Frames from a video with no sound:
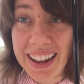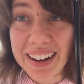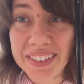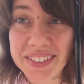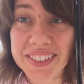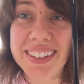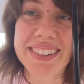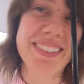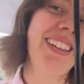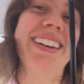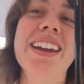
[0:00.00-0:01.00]
and I'm
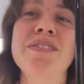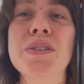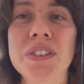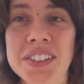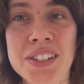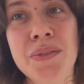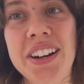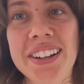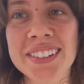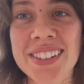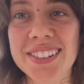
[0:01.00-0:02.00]
just, like everyone's
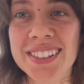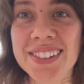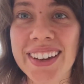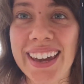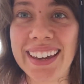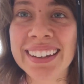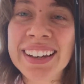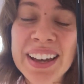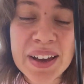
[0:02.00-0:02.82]
sweating, so it's okay.